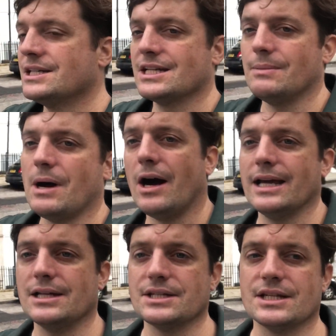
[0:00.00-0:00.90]
some
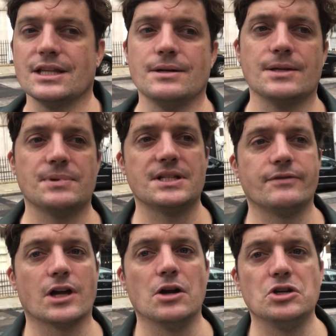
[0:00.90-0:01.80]
islands in the, in the
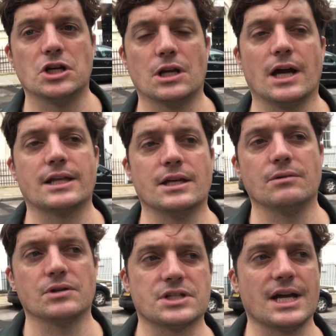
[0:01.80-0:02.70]
Pacific Ocean, like that,
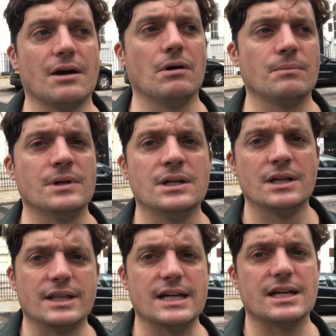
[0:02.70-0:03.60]
what's now, um,
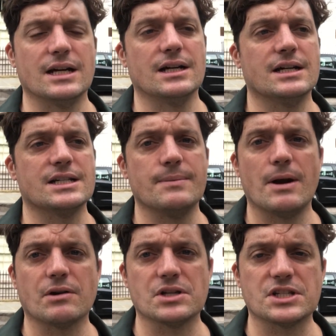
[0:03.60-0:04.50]
I think, uh, is it
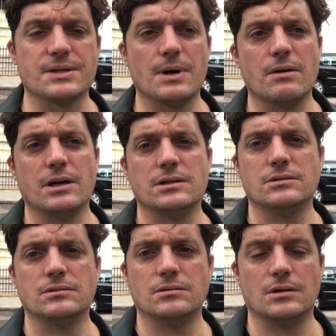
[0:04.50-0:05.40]
American Samoa?
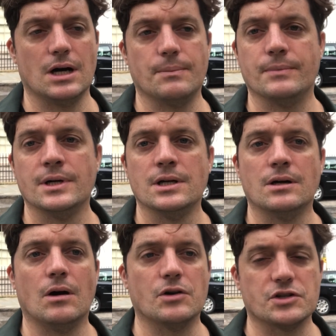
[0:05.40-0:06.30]
Um,
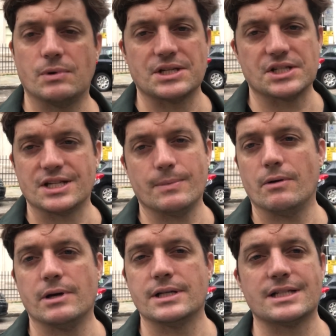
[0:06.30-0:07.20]
or is it Western
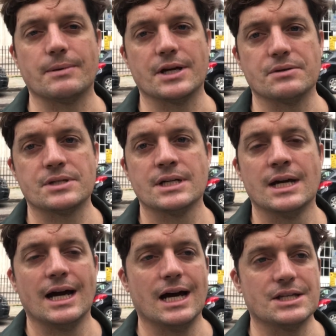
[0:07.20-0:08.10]
Samoa? Some of those,
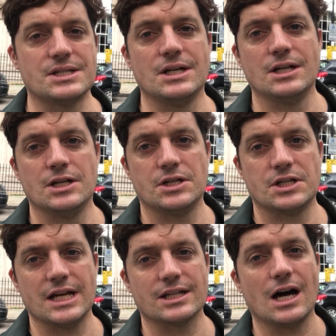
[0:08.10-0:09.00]
uh,
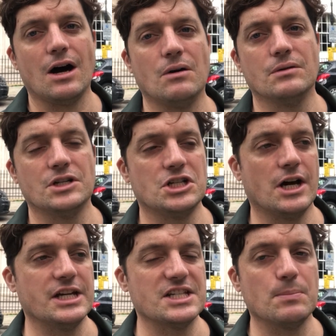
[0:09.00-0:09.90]
Qingdao, a
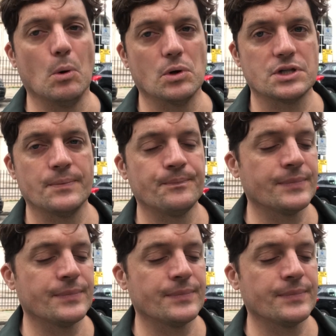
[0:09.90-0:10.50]
Chinese port.